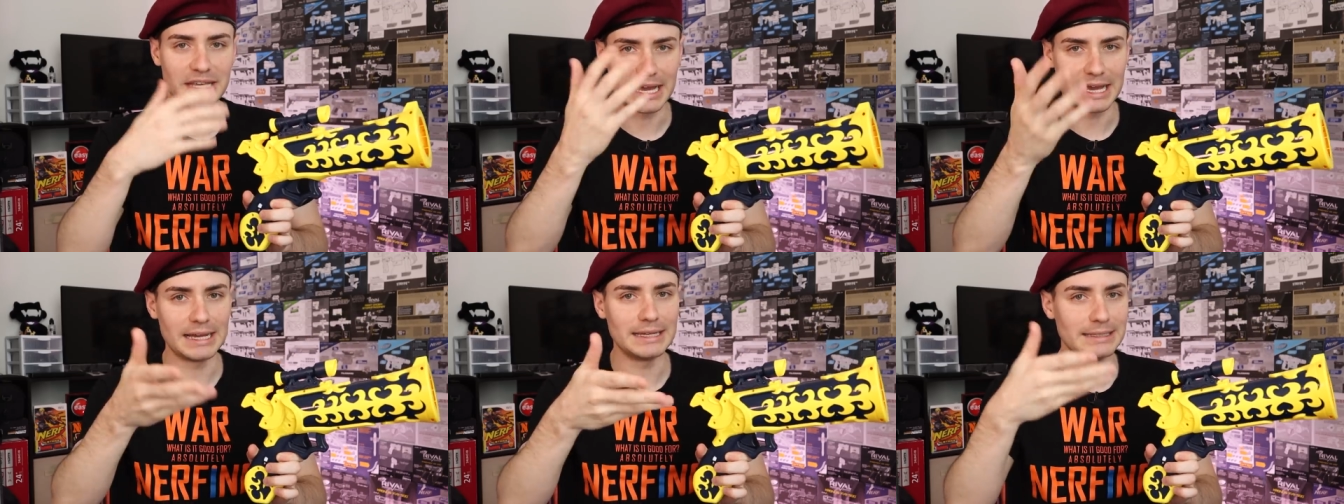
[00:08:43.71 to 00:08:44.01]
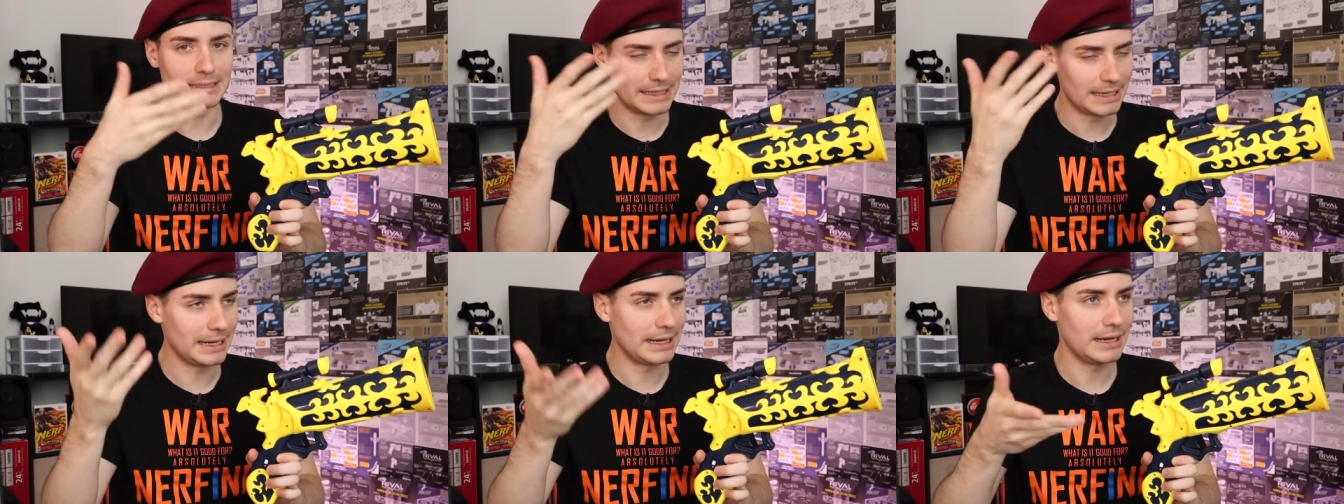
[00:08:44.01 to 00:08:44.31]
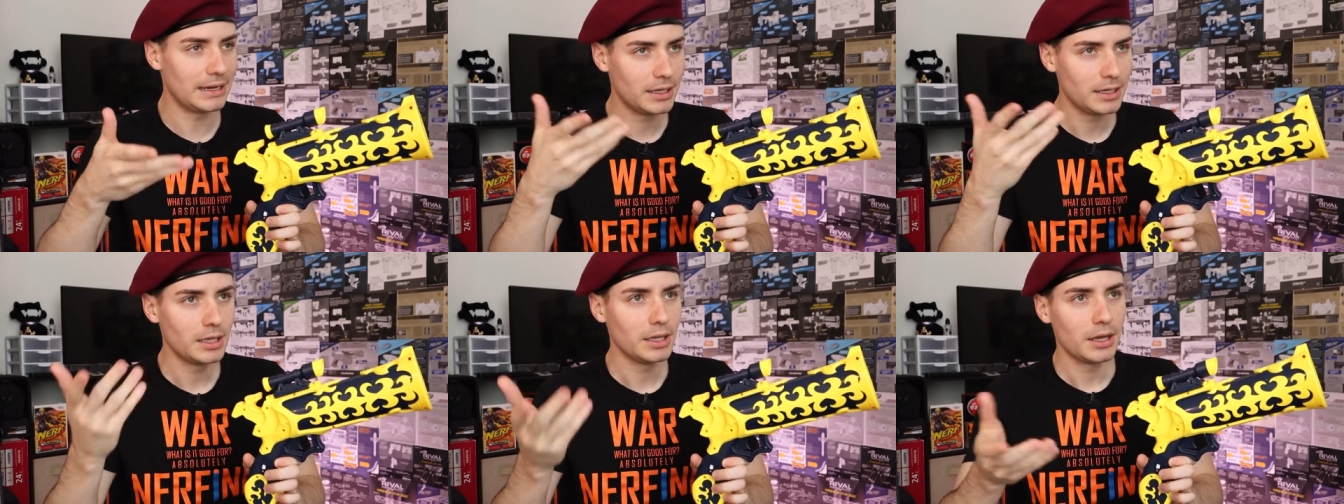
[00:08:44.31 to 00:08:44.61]

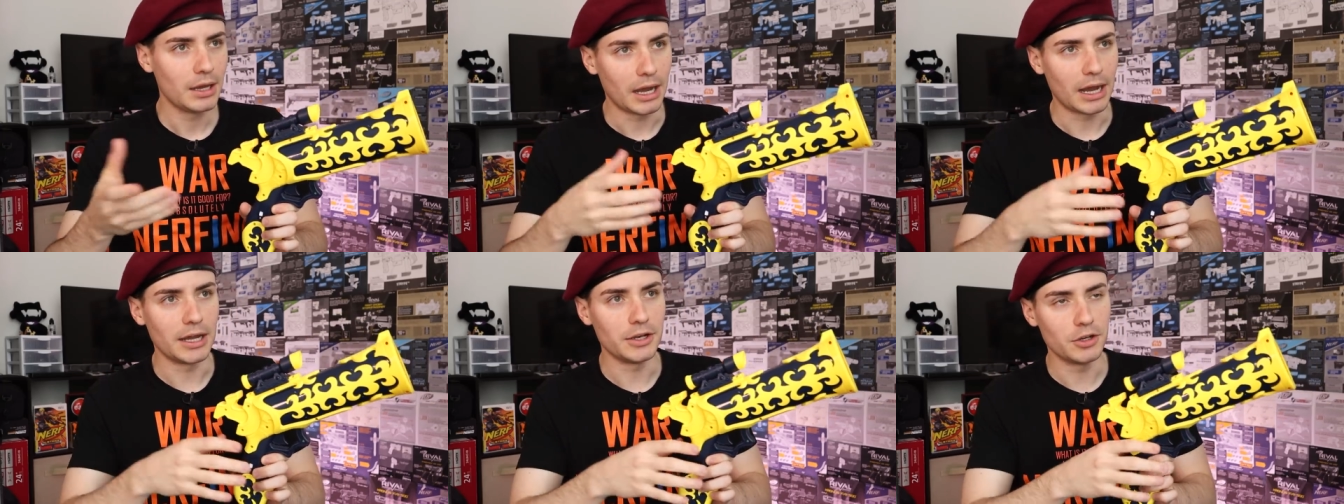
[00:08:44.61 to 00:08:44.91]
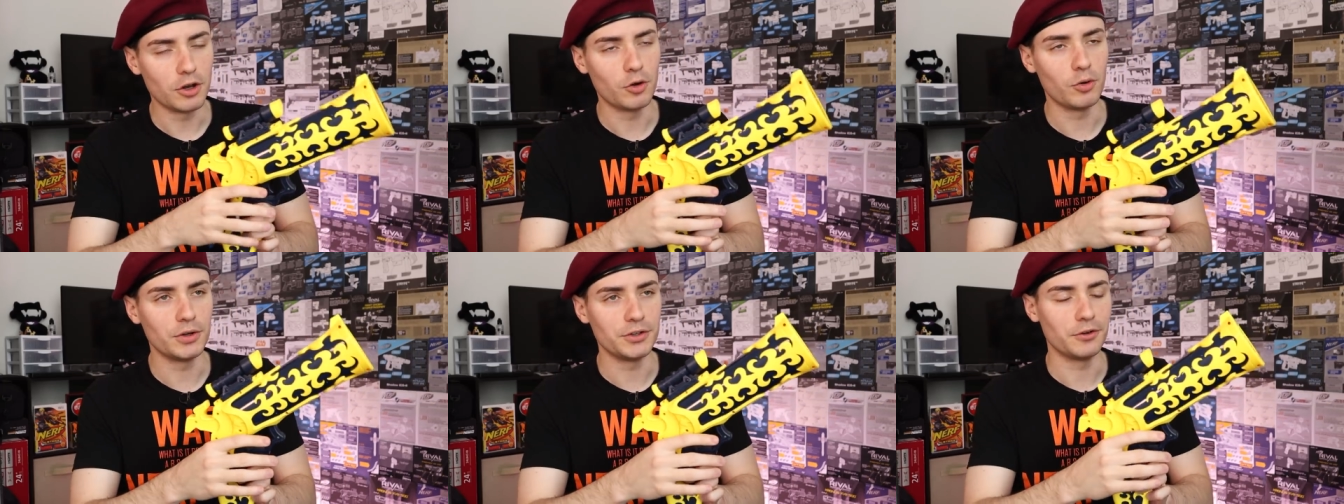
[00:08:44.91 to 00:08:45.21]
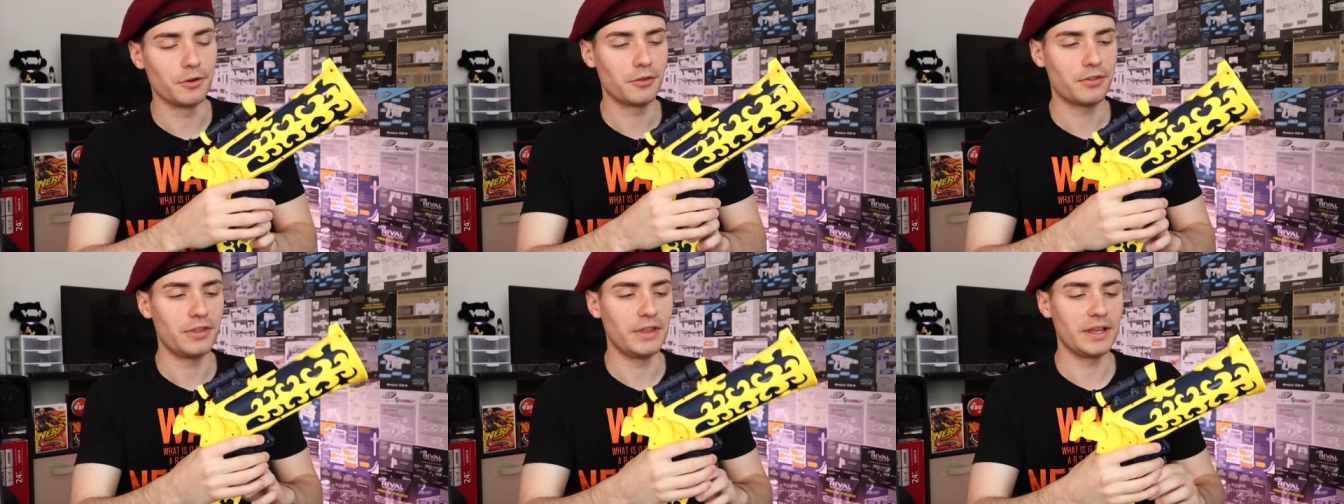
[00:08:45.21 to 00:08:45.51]
Yeah, I know
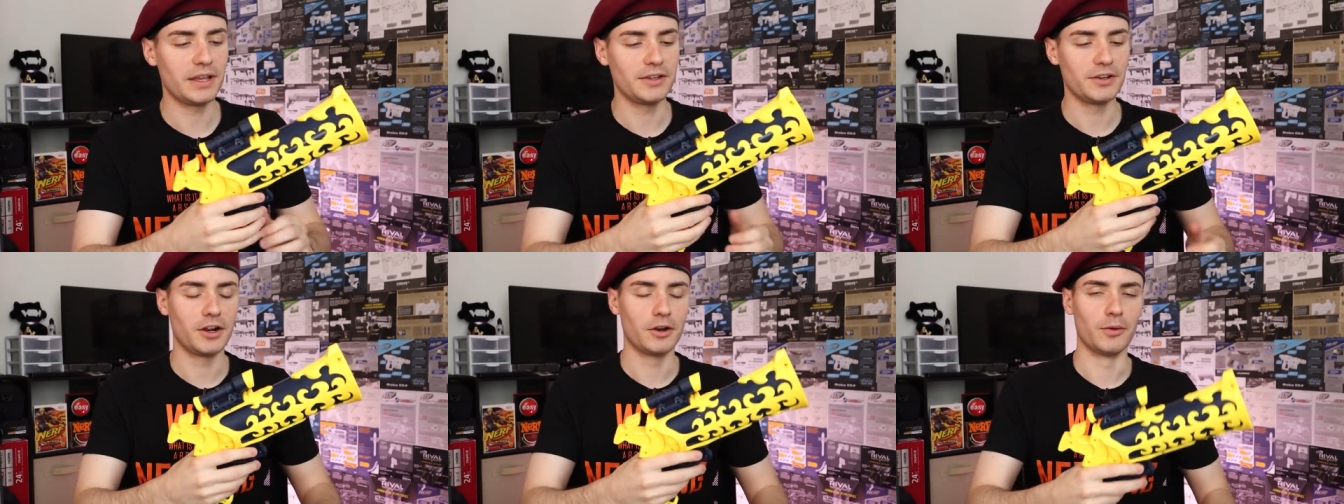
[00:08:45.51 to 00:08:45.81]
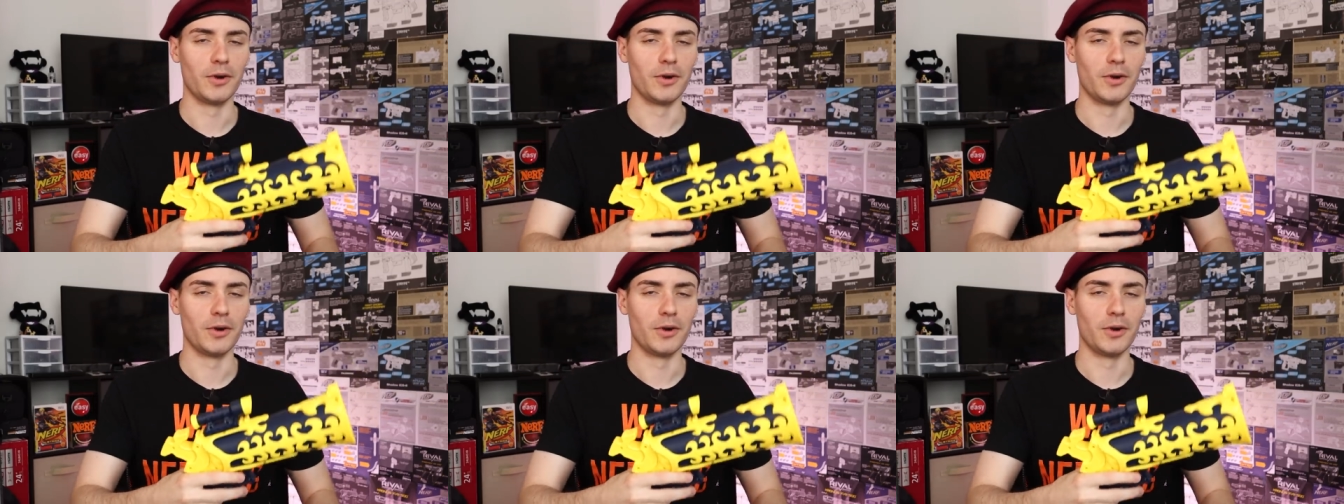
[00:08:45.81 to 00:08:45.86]
what you're thinking